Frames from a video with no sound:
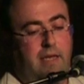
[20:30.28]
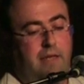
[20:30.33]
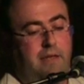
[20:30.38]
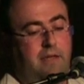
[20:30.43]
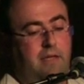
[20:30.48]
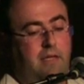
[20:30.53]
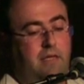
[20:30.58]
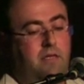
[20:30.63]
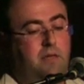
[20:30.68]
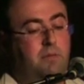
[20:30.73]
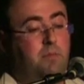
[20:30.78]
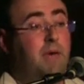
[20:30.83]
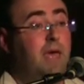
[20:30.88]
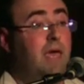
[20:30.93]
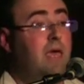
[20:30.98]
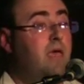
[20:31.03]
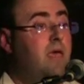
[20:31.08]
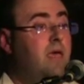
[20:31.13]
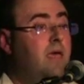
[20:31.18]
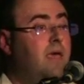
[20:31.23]
it
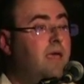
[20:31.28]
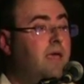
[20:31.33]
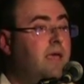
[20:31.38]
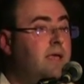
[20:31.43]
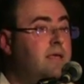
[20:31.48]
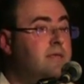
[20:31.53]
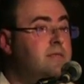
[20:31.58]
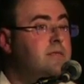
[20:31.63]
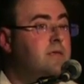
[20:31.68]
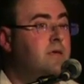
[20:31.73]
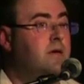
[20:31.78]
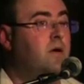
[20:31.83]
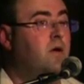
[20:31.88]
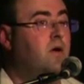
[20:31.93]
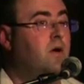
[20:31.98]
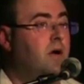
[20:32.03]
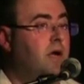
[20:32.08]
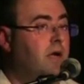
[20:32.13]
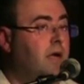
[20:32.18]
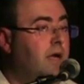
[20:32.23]
may ease
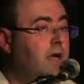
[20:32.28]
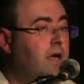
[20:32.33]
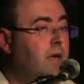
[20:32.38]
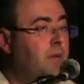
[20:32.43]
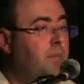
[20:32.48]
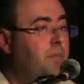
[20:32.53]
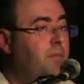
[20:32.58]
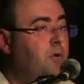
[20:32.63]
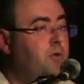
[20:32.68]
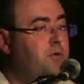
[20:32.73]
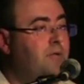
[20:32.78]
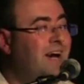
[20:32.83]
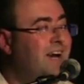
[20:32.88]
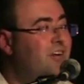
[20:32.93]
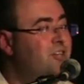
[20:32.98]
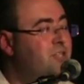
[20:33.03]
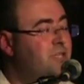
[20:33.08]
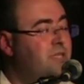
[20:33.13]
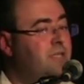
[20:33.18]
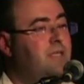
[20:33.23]
your
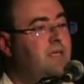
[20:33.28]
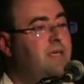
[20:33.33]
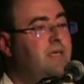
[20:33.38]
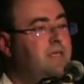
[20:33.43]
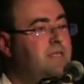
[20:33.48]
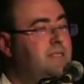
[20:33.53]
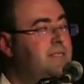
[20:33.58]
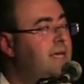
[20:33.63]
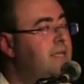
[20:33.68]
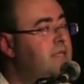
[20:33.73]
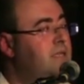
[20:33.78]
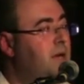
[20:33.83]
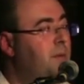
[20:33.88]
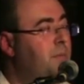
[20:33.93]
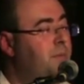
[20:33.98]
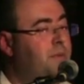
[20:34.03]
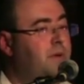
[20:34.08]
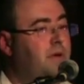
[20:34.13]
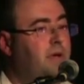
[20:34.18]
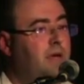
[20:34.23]
production
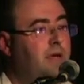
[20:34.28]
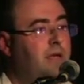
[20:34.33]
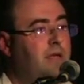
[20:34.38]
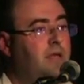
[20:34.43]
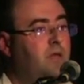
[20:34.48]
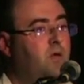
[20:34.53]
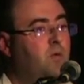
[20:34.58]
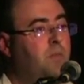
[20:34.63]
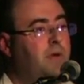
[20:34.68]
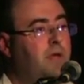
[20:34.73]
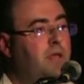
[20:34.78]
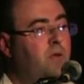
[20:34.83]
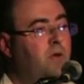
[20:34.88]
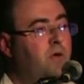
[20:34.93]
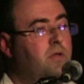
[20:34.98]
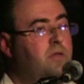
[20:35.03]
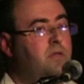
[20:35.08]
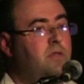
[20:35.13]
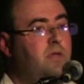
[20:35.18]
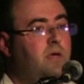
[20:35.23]
setup, and you may
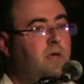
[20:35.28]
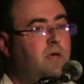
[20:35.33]
not